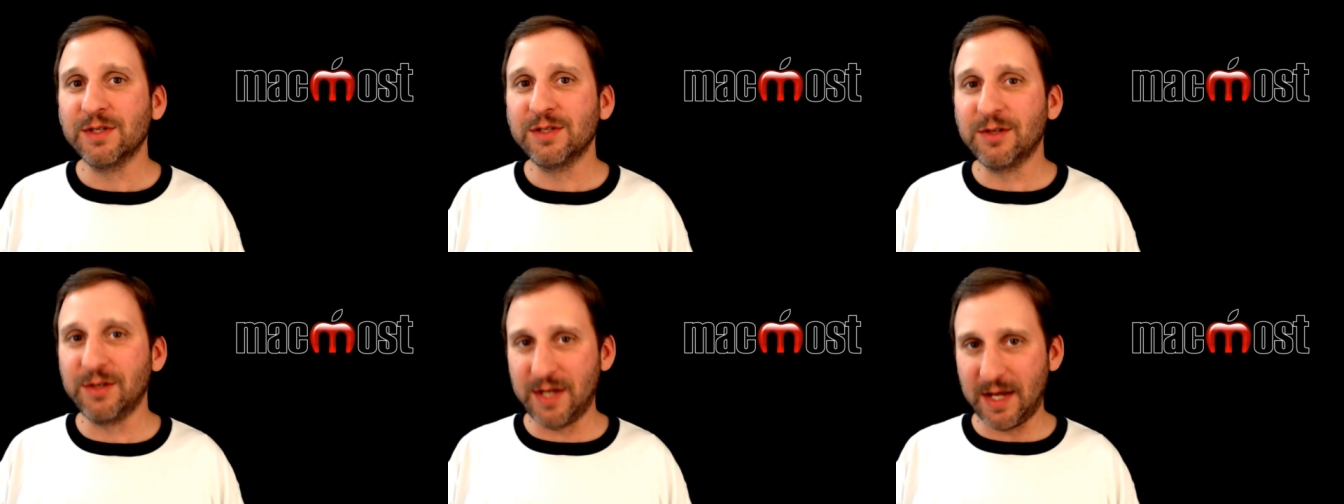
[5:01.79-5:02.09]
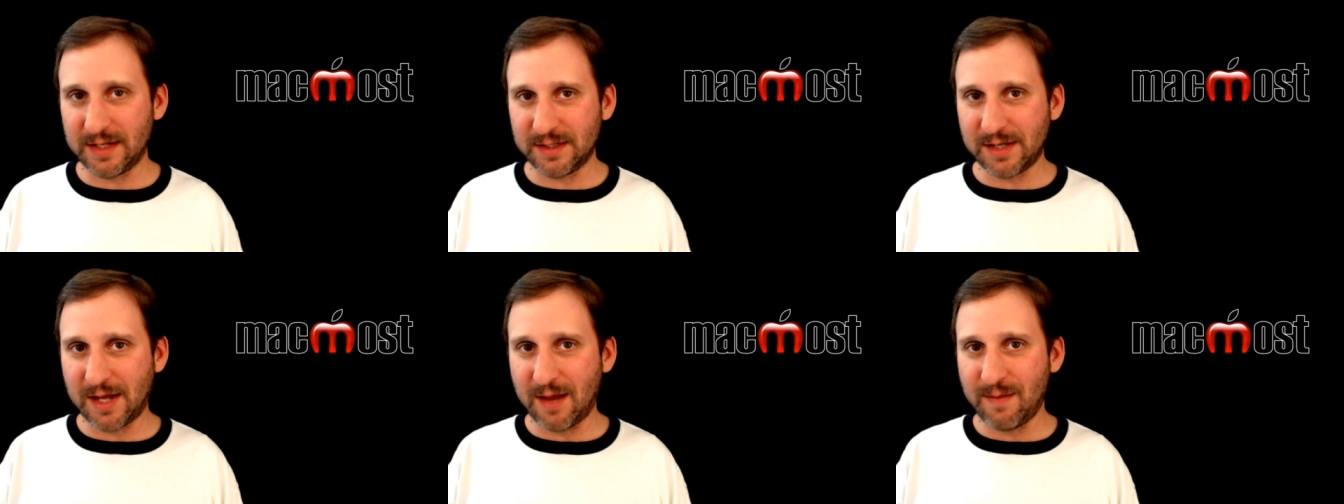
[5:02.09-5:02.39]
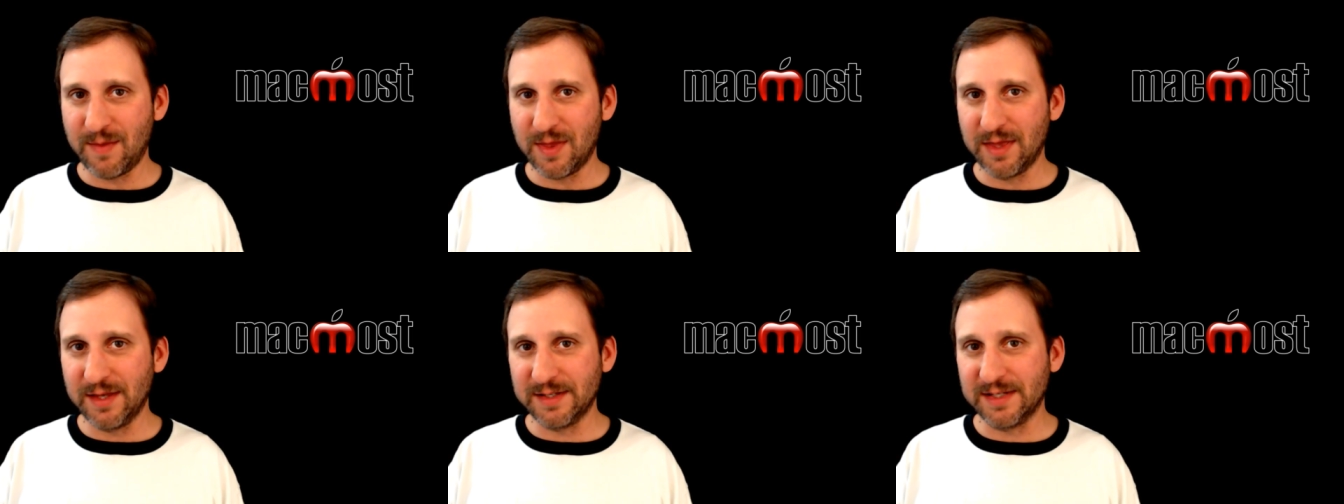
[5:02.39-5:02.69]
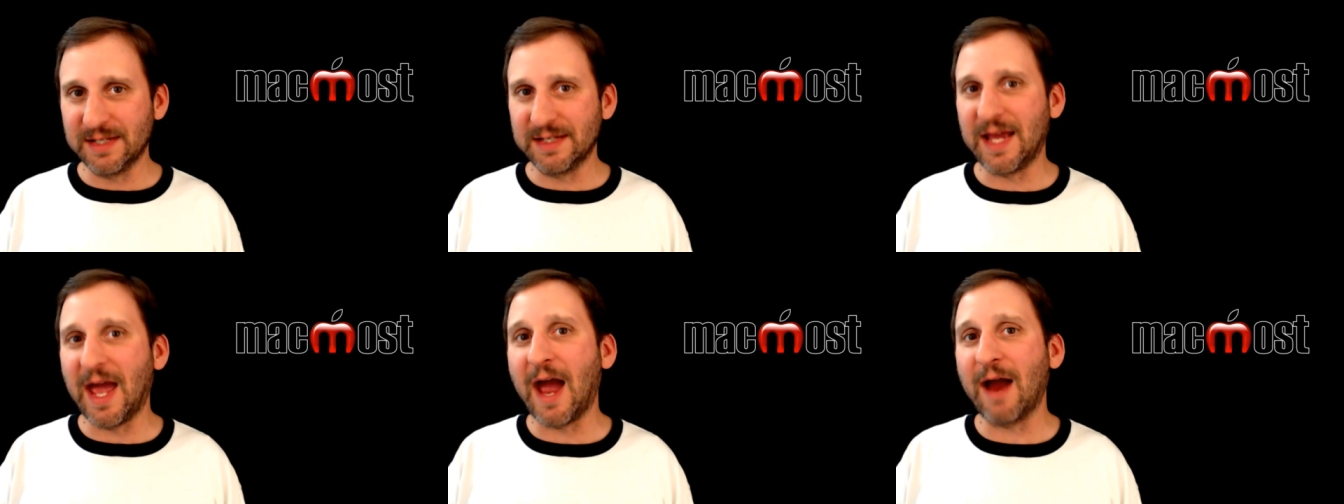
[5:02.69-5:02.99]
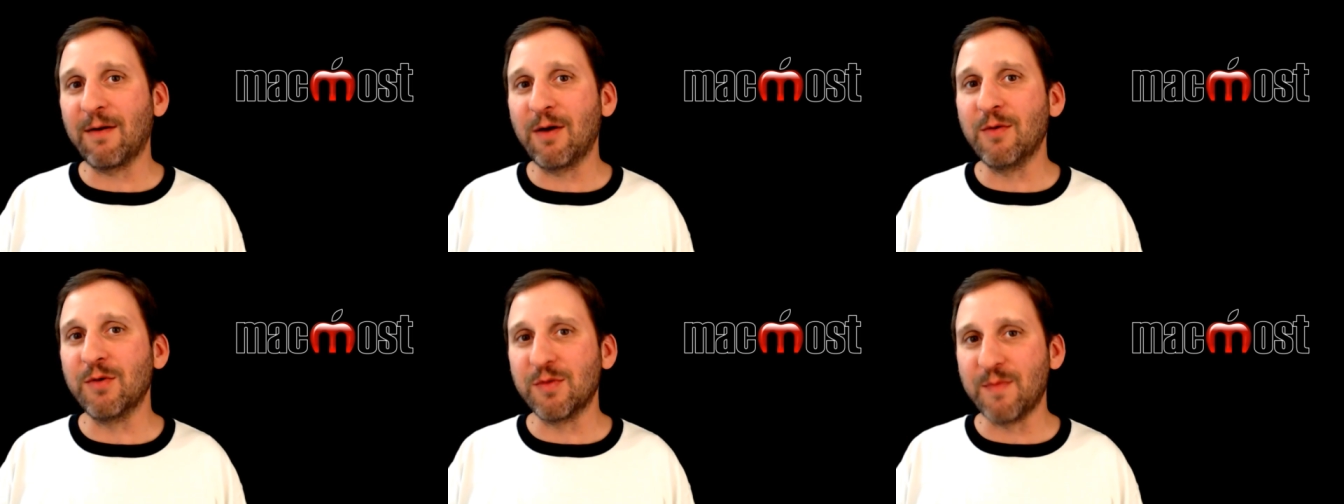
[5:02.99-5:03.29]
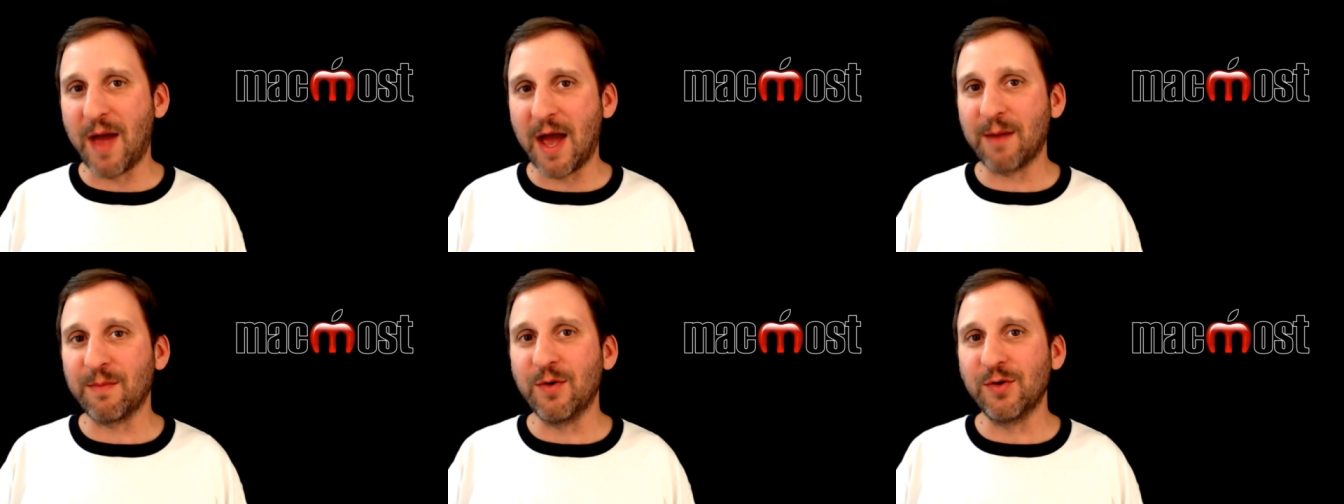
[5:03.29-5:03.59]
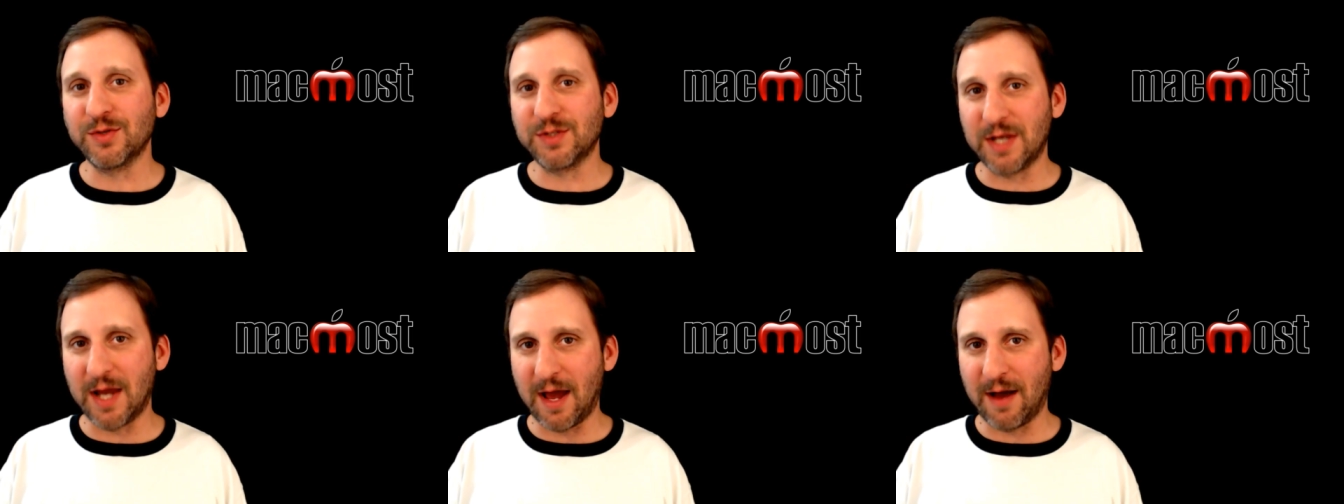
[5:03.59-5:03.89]
Till next time, this is Gary with
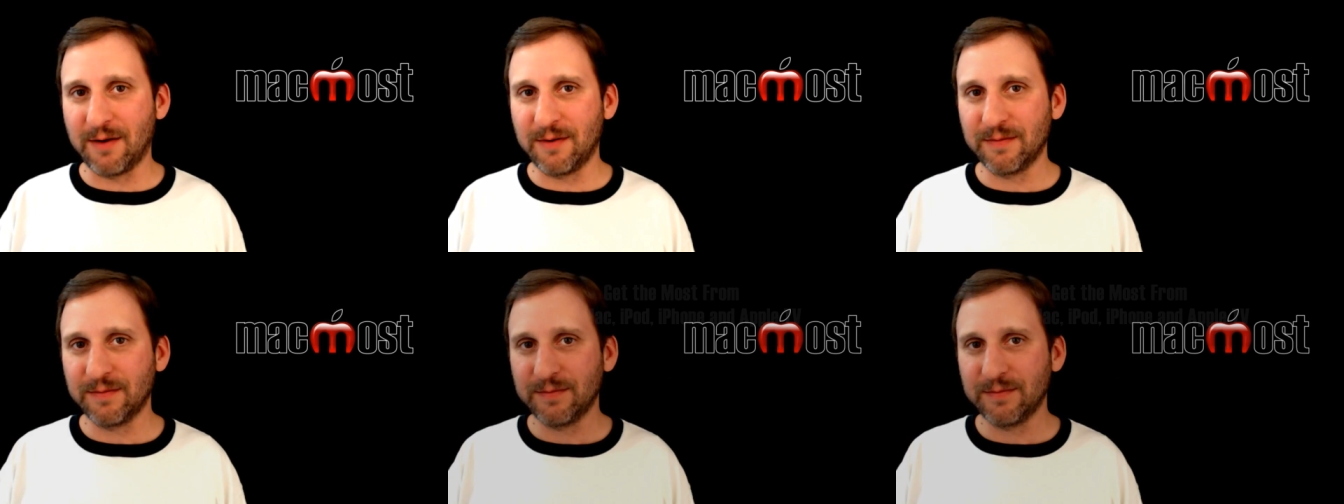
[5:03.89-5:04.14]
MacMost Now.